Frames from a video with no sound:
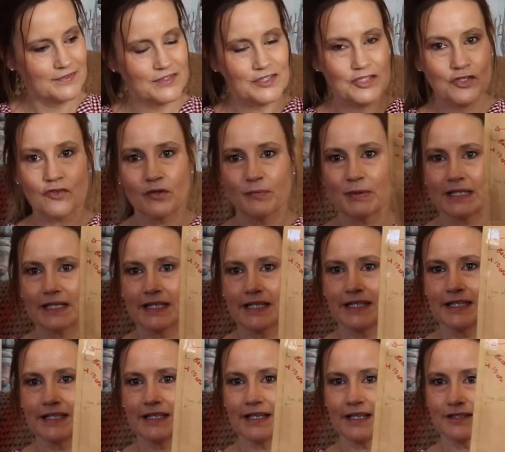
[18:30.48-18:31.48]
of
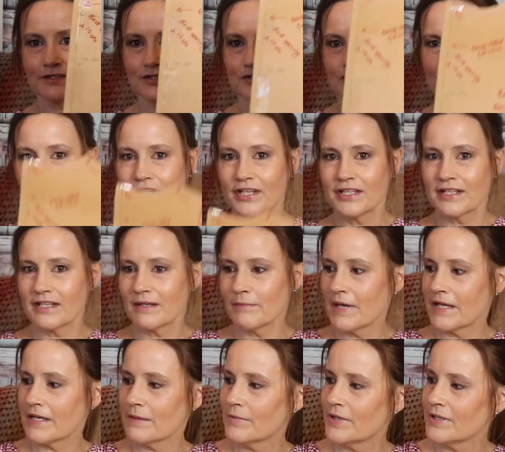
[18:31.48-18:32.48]
scribbling and drawing and
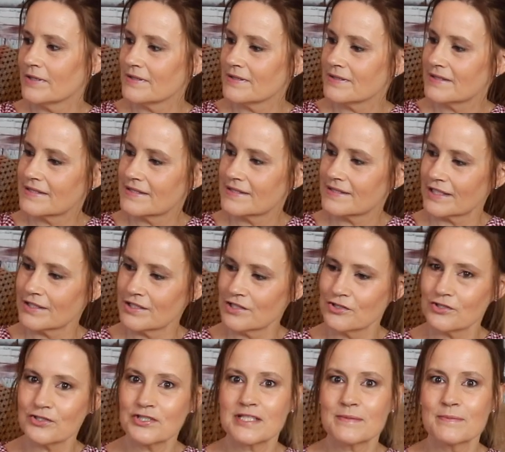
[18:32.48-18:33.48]
amendments and
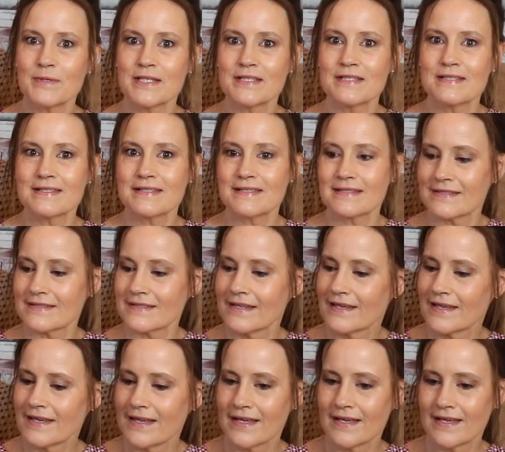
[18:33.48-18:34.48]

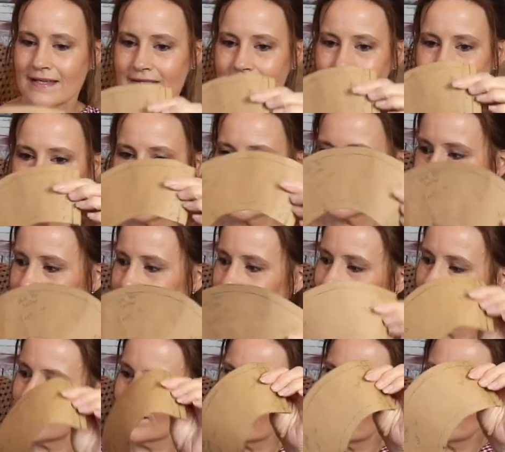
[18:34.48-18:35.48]
adjustments. There's the
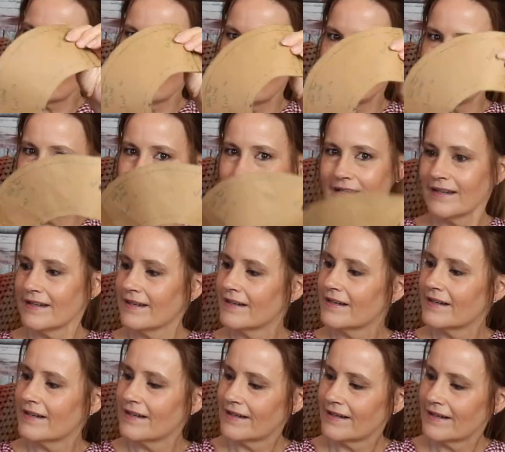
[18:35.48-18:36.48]
collar.
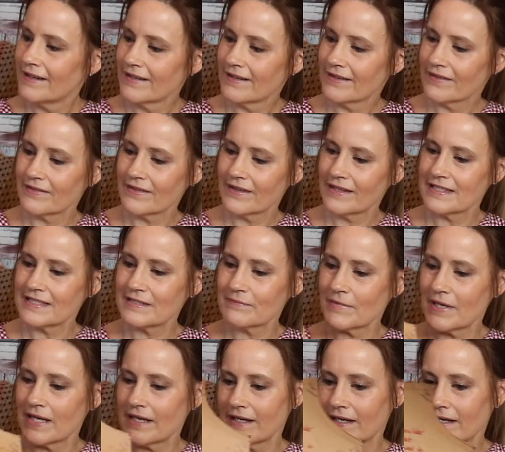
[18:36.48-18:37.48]
There's
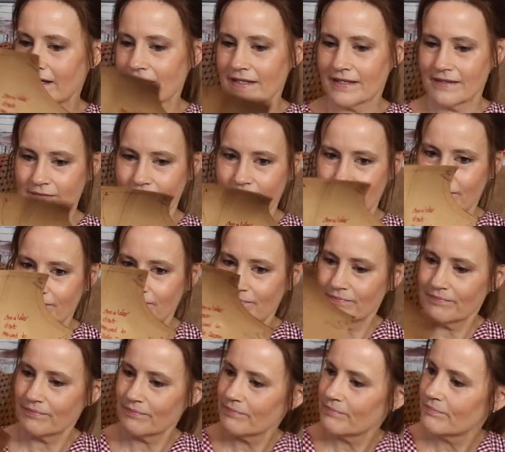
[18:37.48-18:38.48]
one
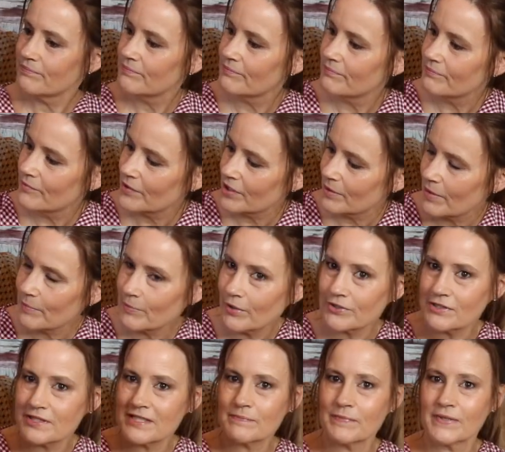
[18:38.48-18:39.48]
of my
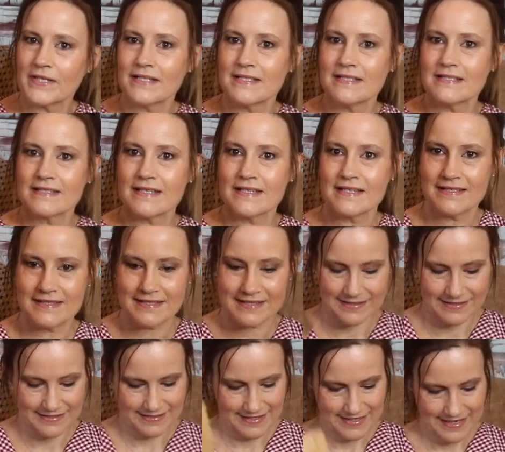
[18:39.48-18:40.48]
bodice
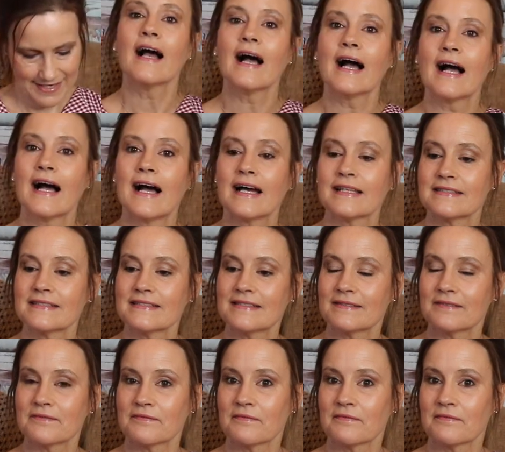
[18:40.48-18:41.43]
pieces, and